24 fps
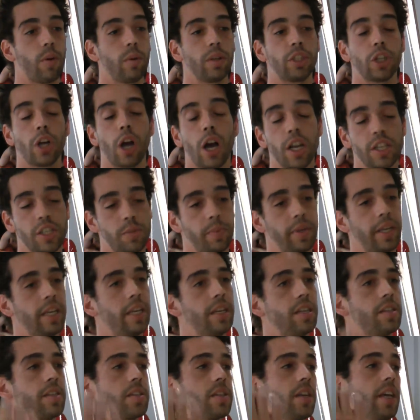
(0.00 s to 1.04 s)
John's
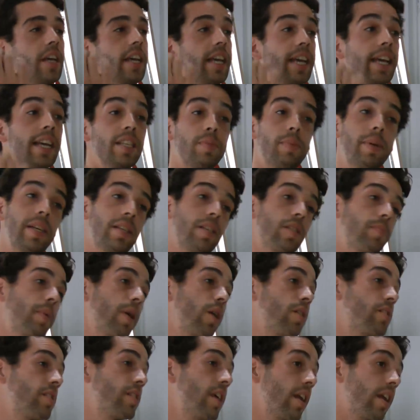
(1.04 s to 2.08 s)
piece, his piece is
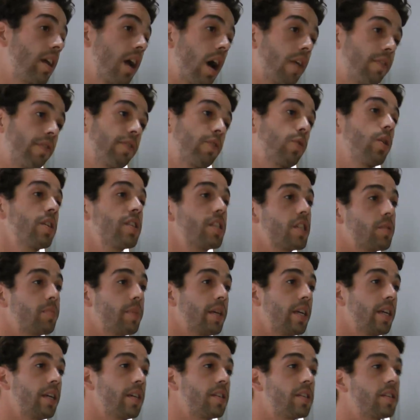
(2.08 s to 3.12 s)
parasitic off of Chris's
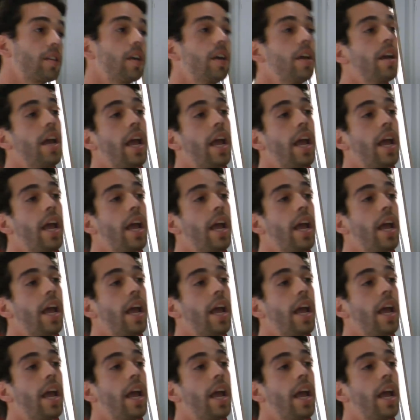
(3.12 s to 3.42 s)
piece,